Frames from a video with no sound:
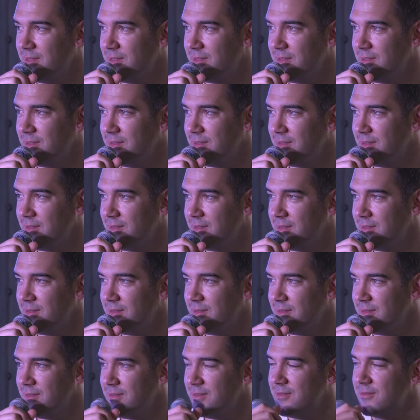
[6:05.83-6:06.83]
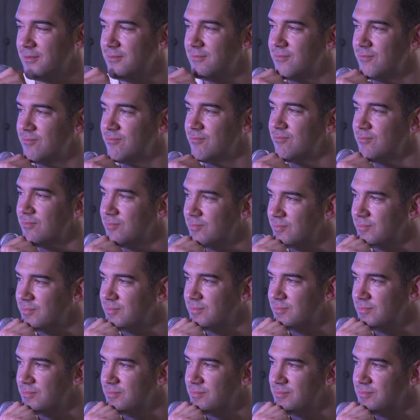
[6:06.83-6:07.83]
You know, I think the ego
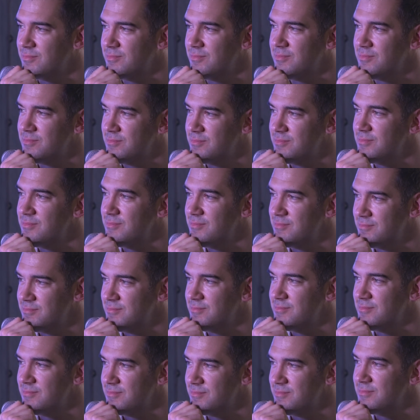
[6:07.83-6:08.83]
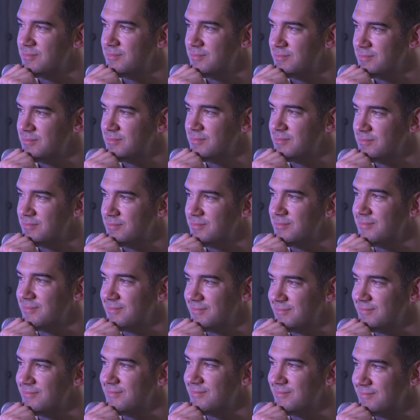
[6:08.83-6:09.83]
is the the ego is the motherfucker,
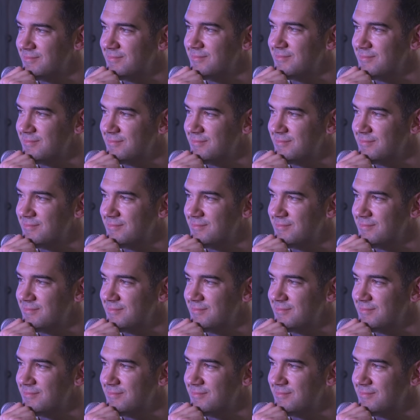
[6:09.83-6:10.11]
man.